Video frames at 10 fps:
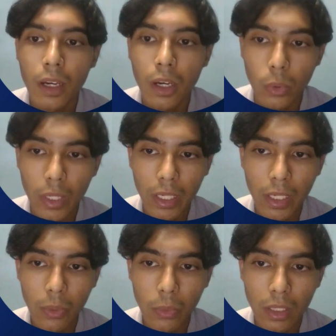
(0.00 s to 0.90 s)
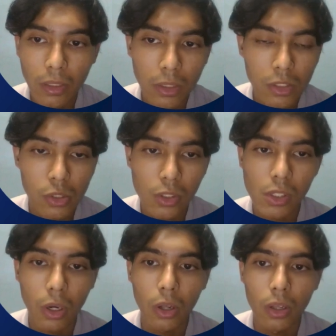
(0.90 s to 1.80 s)
We will not choose
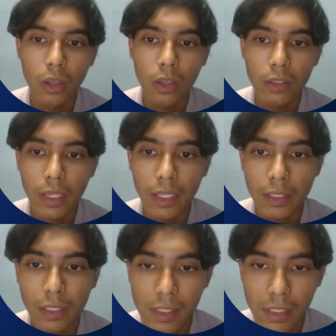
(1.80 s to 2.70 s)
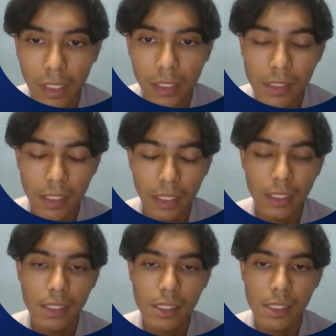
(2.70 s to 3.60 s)
all characteristics
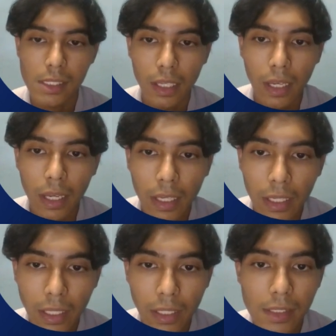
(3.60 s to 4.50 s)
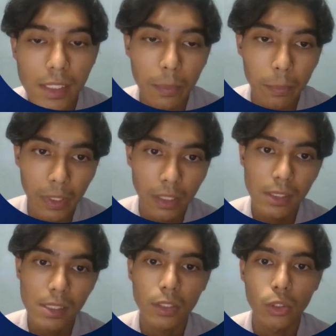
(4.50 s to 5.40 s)
since it is simple
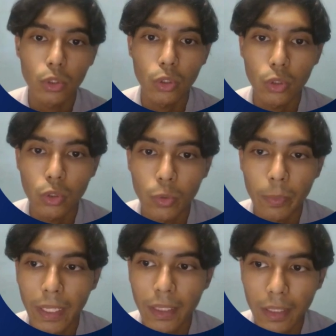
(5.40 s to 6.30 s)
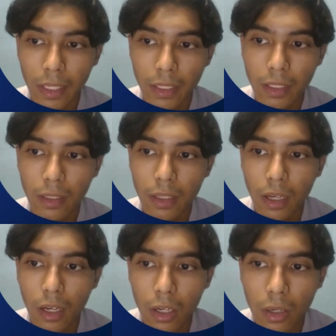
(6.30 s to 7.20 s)
to maintain
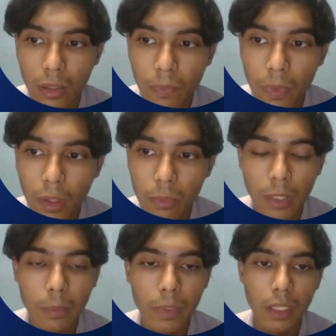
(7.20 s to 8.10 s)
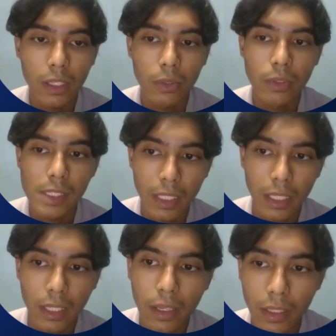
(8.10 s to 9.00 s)
optimal
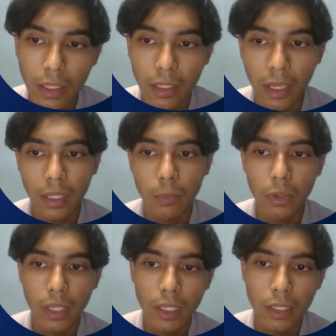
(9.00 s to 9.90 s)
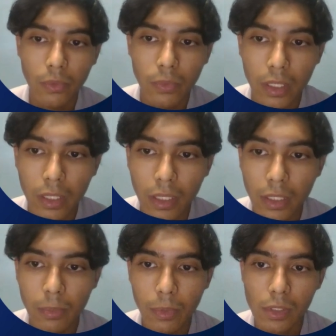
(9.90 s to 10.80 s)
accuracy in any model if the
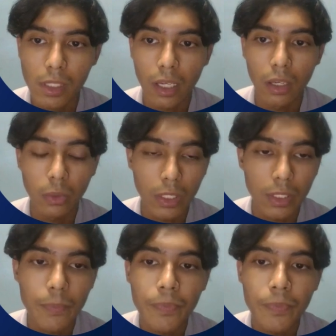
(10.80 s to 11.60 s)
attributes are lower.